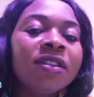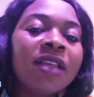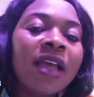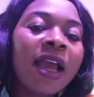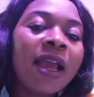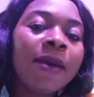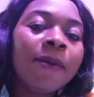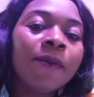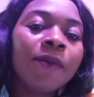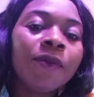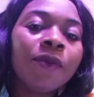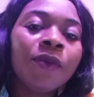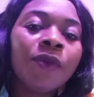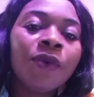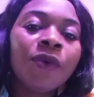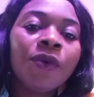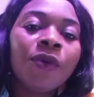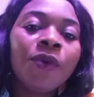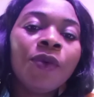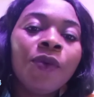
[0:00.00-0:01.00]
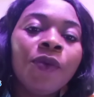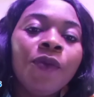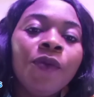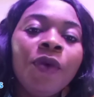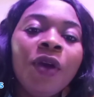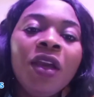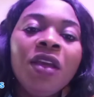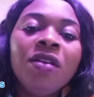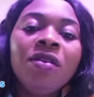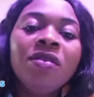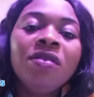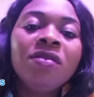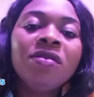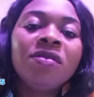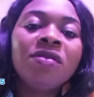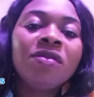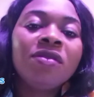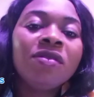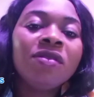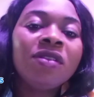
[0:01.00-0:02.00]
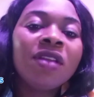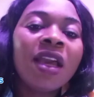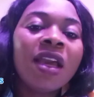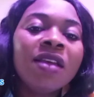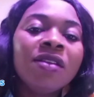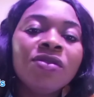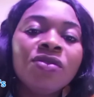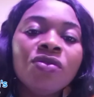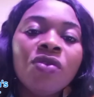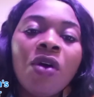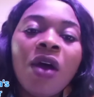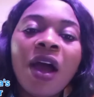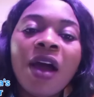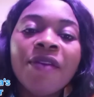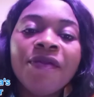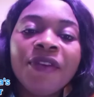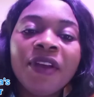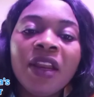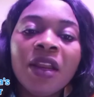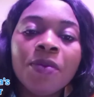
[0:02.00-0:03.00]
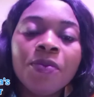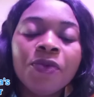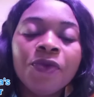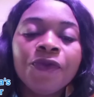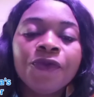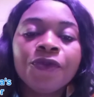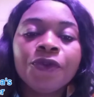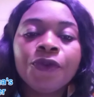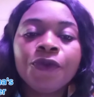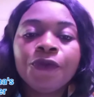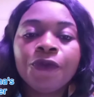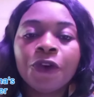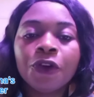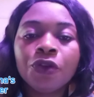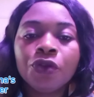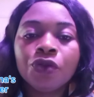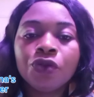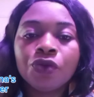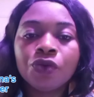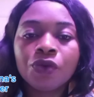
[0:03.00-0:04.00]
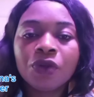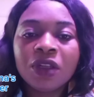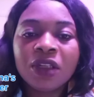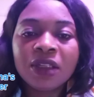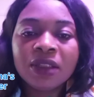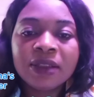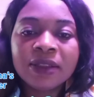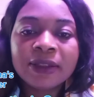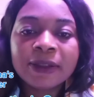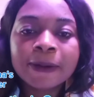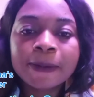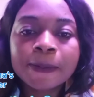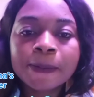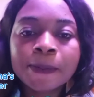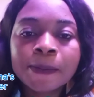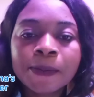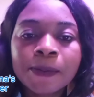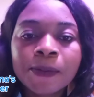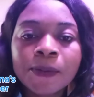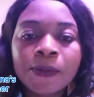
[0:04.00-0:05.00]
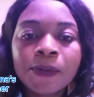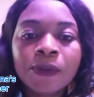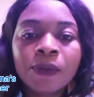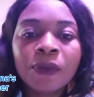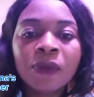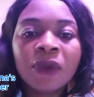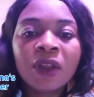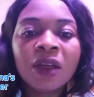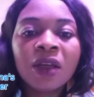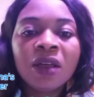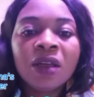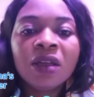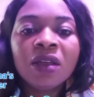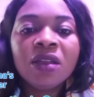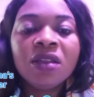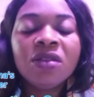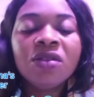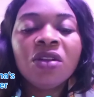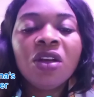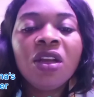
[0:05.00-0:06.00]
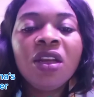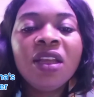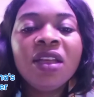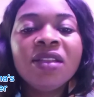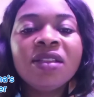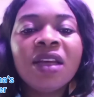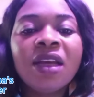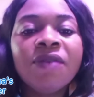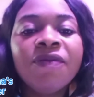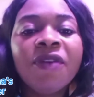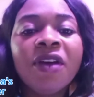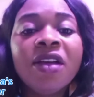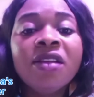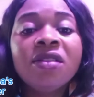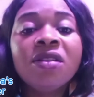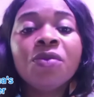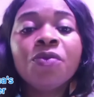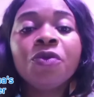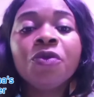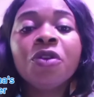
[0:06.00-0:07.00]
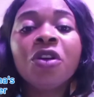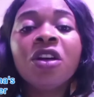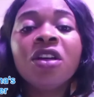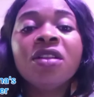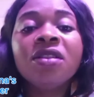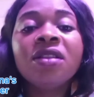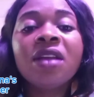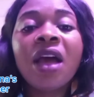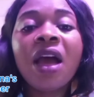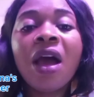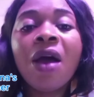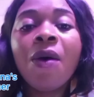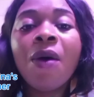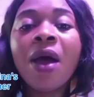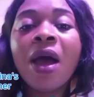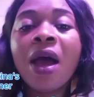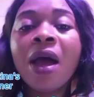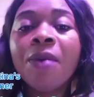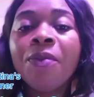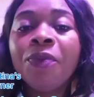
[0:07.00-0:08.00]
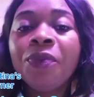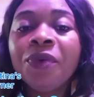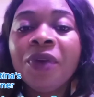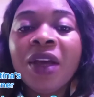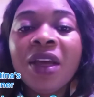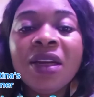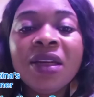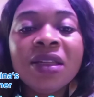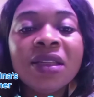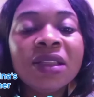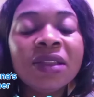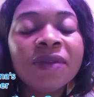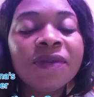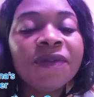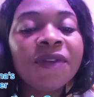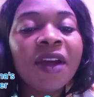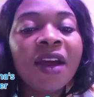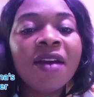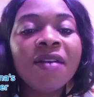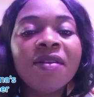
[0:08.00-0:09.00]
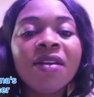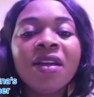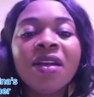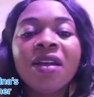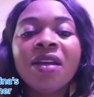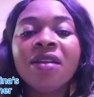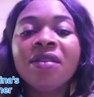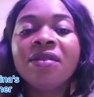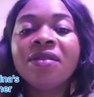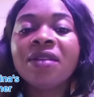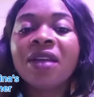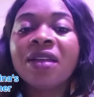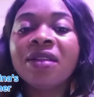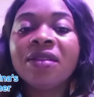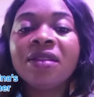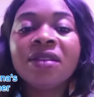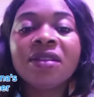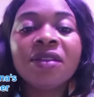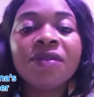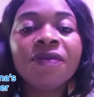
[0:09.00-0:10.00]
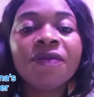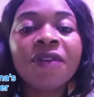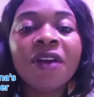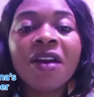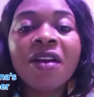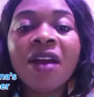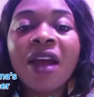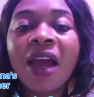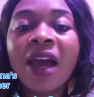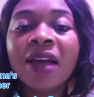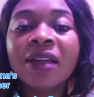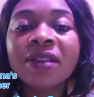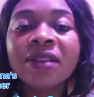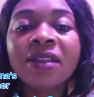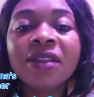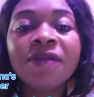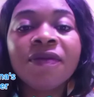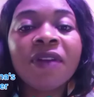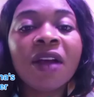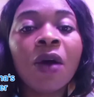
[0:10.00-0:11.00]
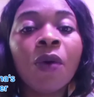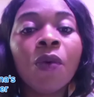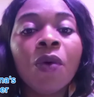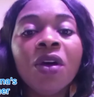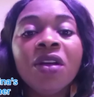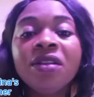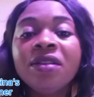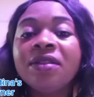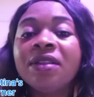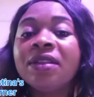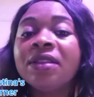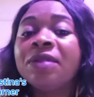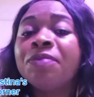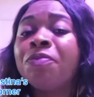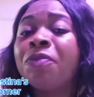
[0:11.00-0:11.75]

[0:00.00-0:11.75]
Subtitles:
time when there is no available food for you to eat. It's always advisable because our brain is very sensitive, very active, that once you